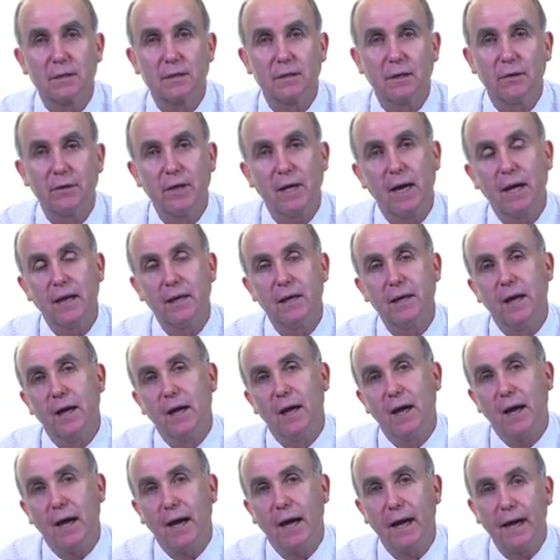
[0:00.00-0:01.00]
So Nunn
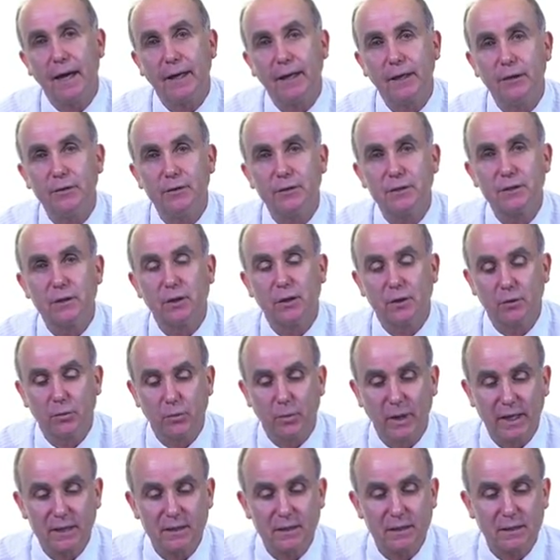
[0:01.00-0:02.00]
argues
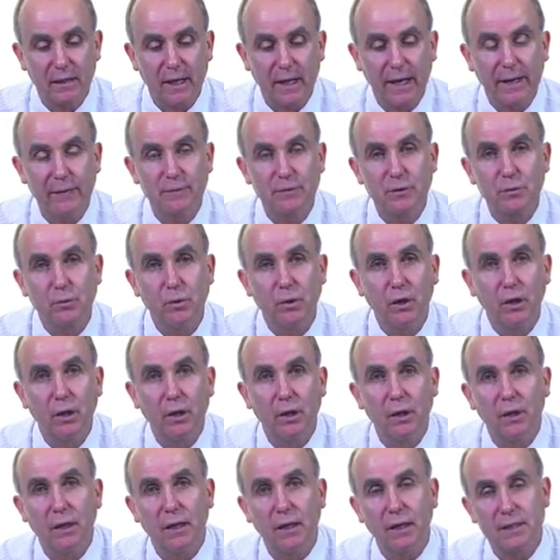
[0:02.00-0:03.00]
that where slaves
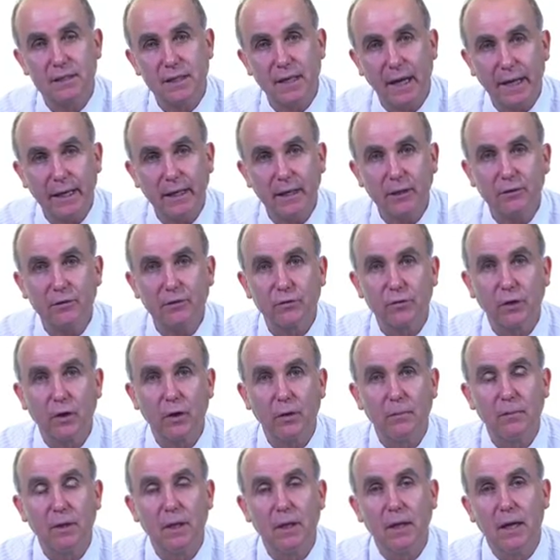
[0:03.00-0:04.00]
were taken
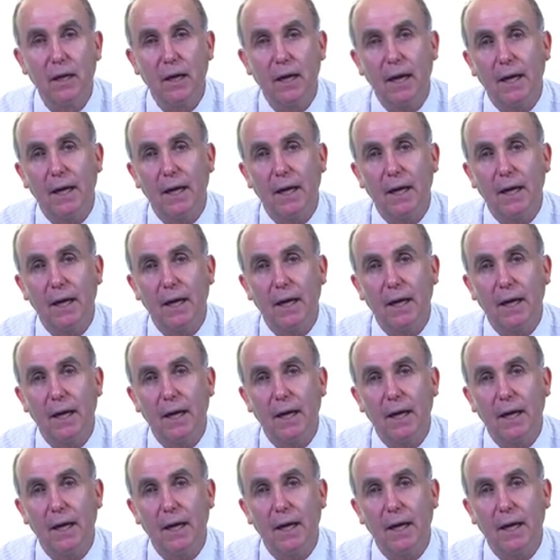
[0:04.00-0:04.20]
from,